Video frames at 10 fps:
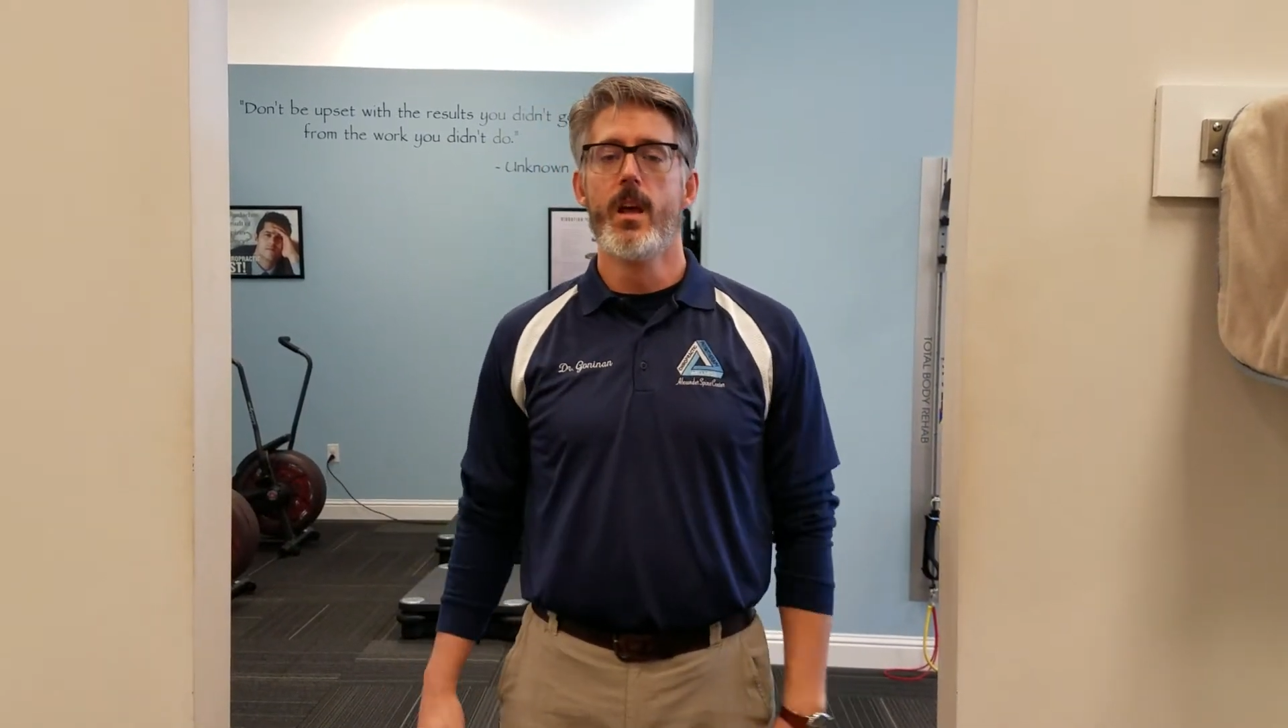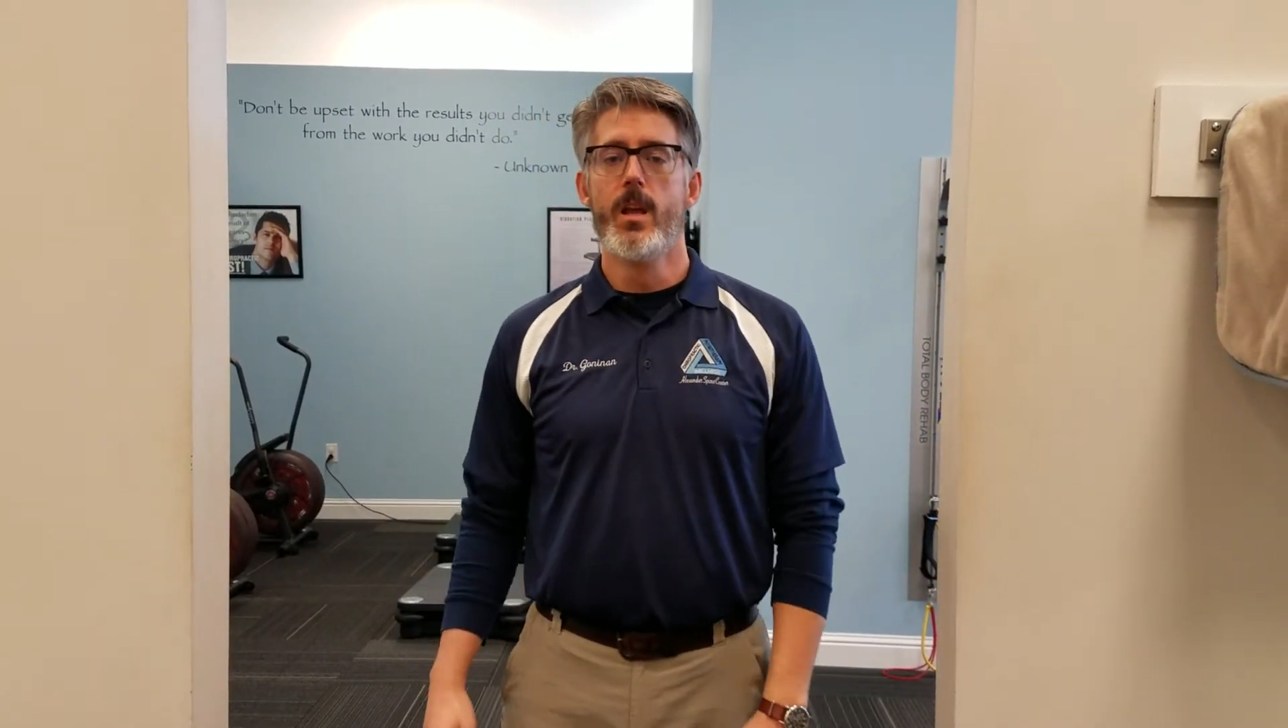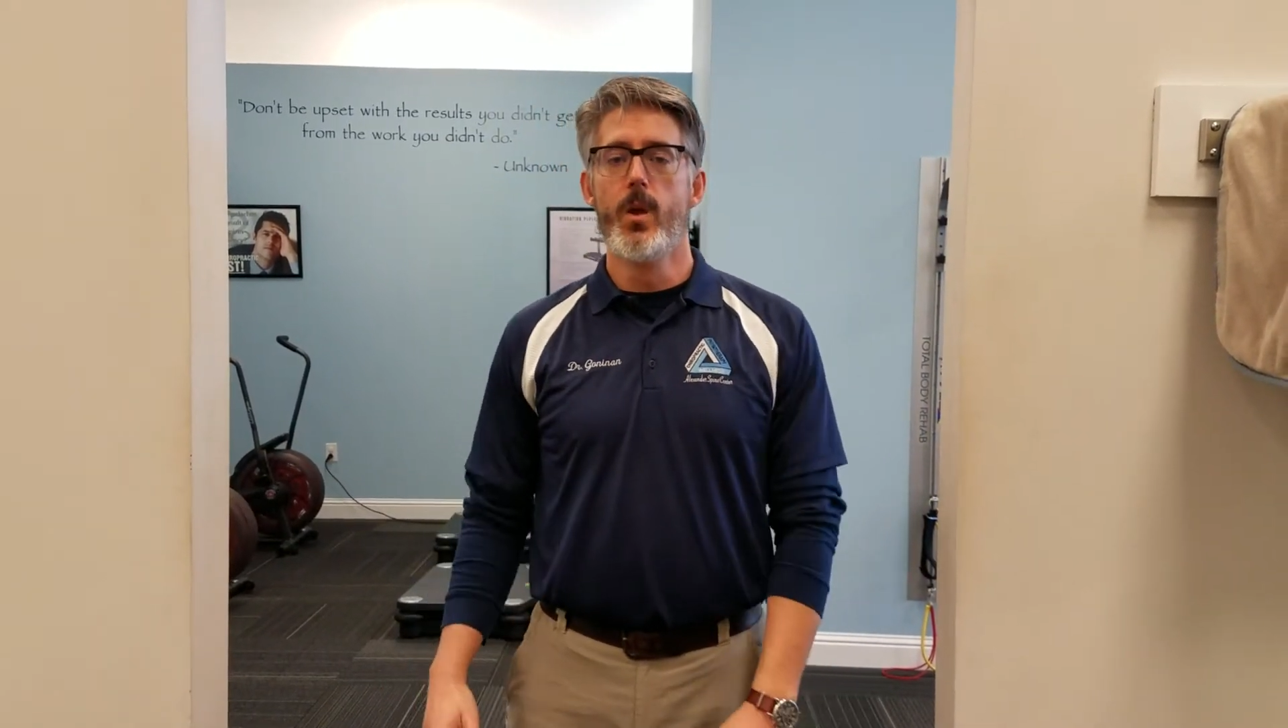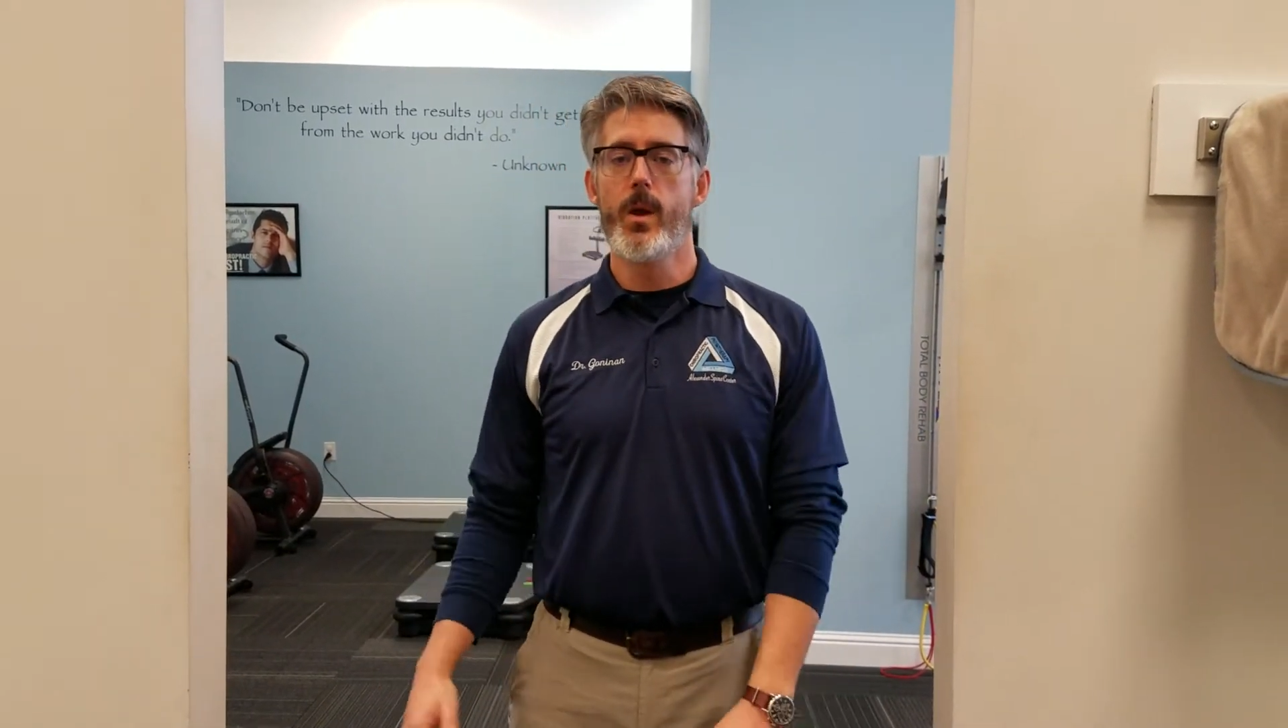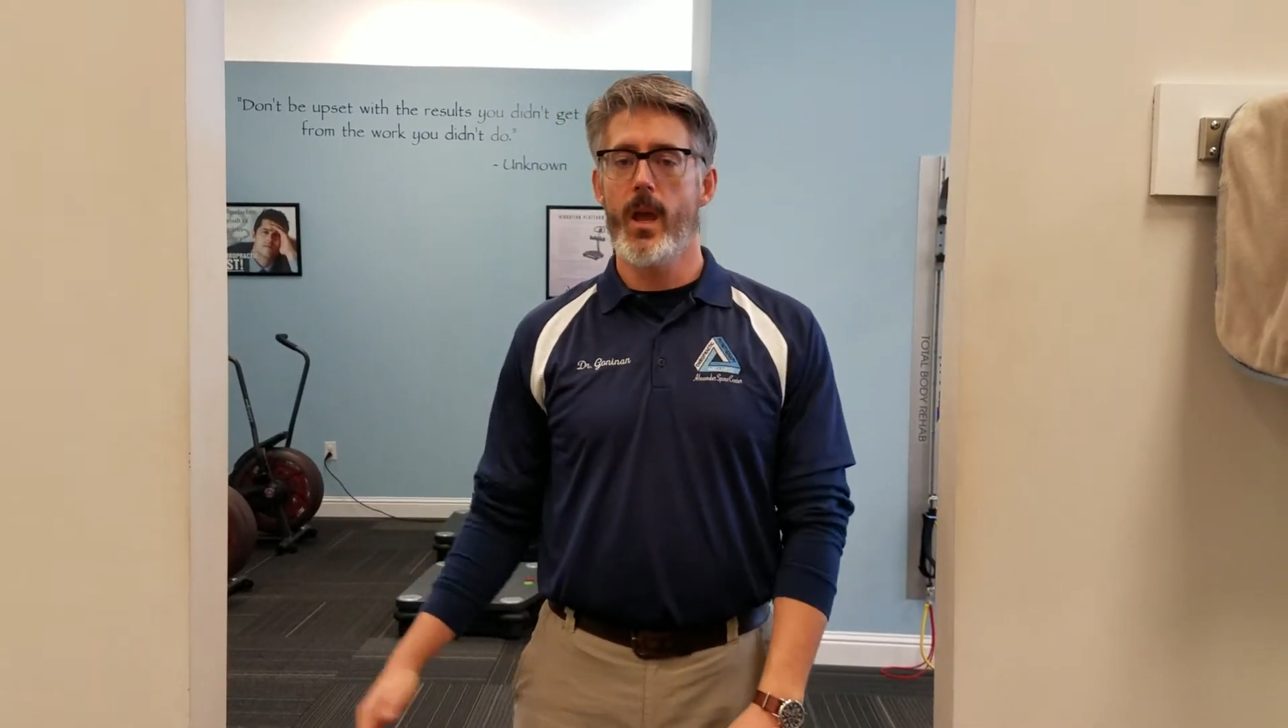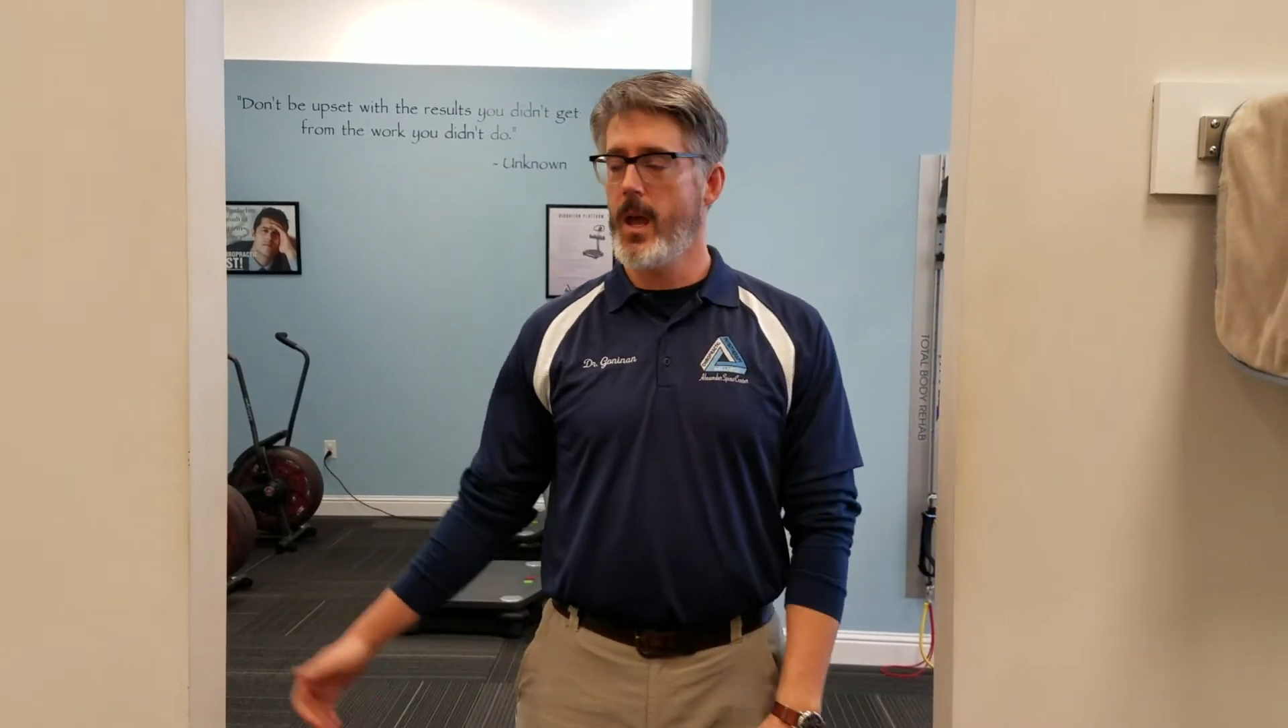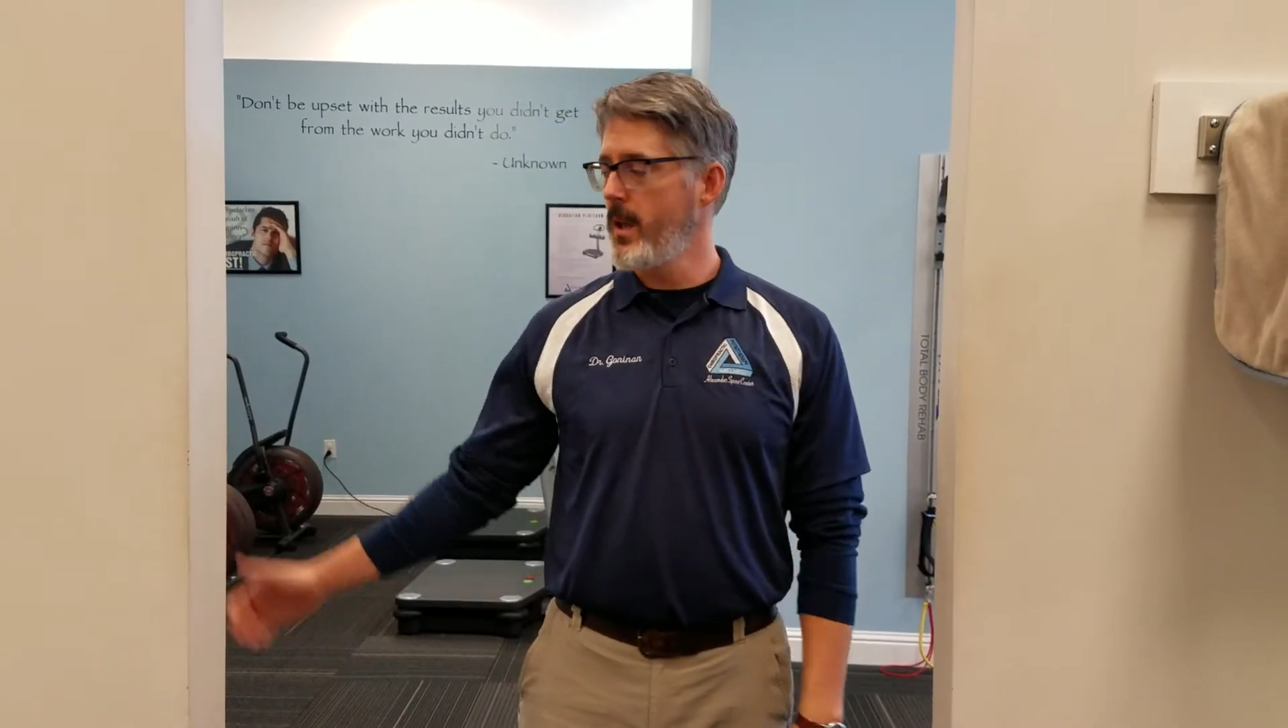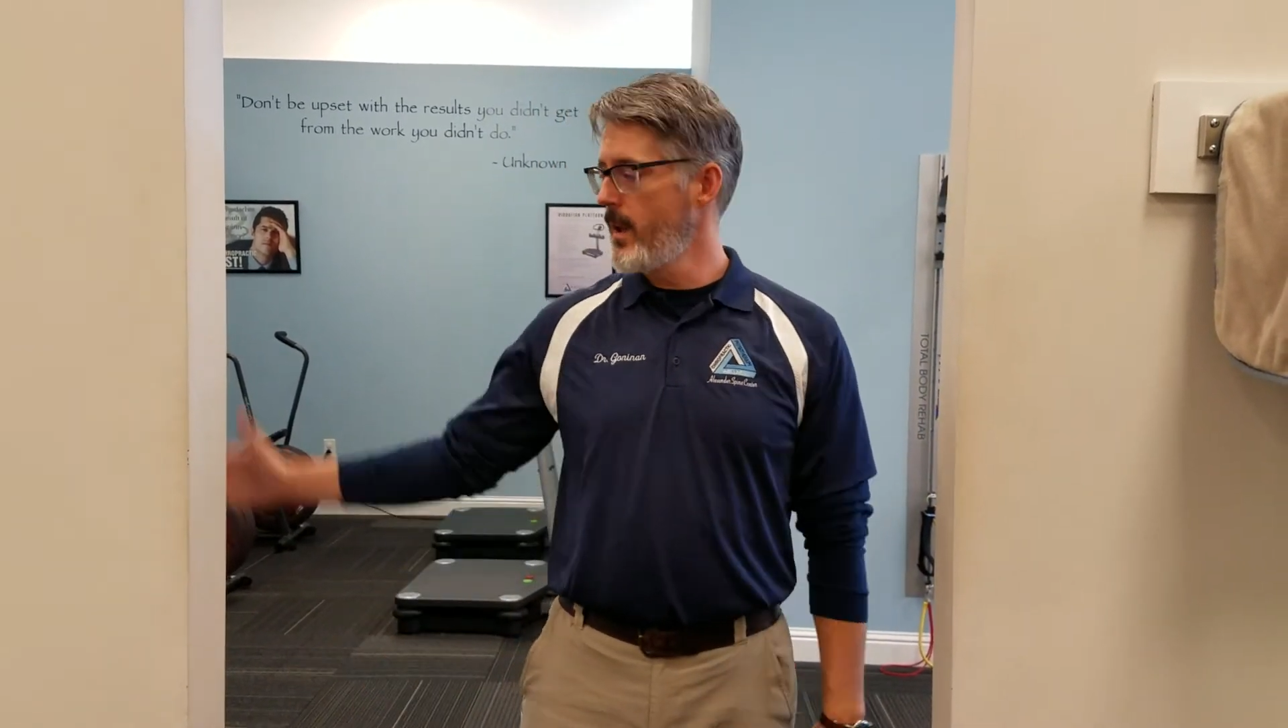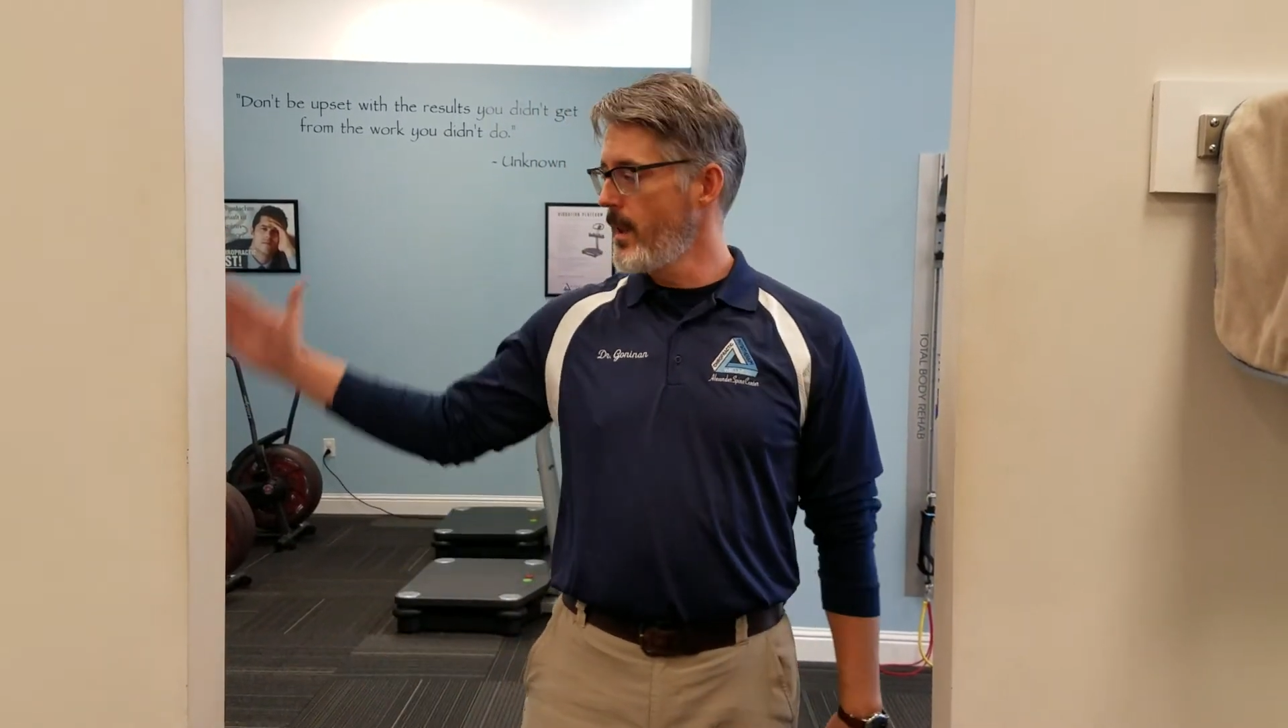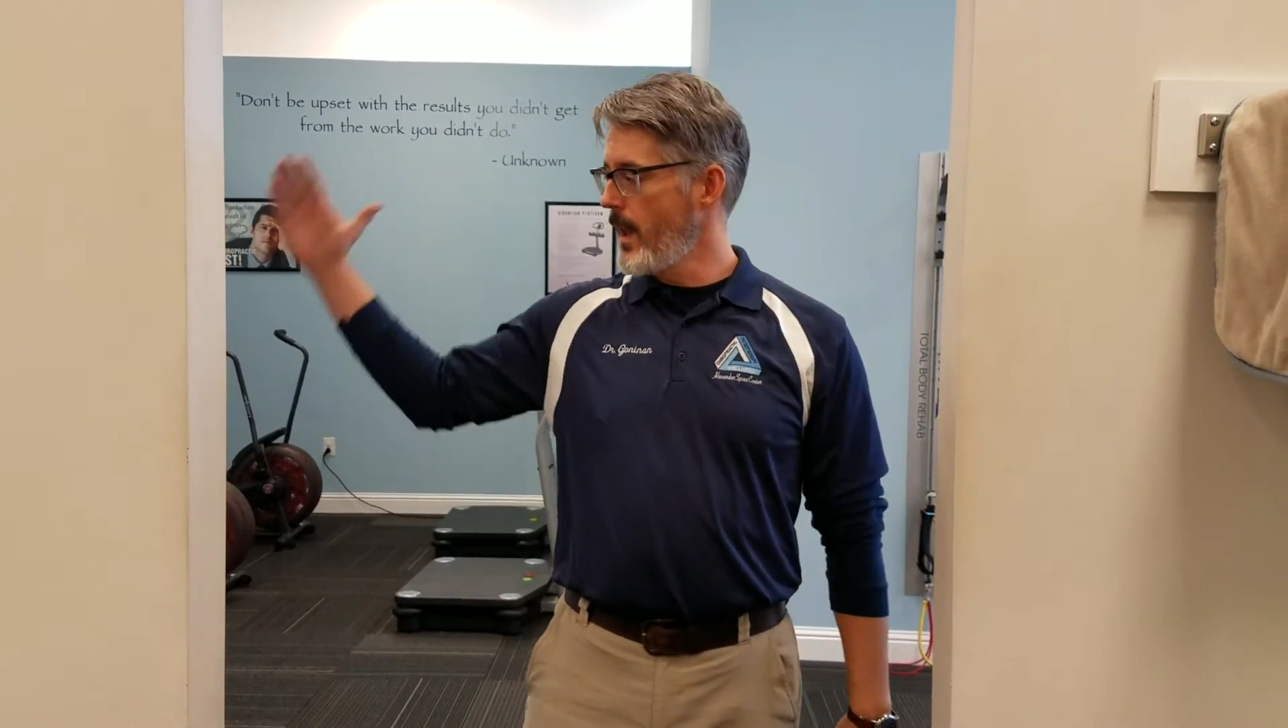You can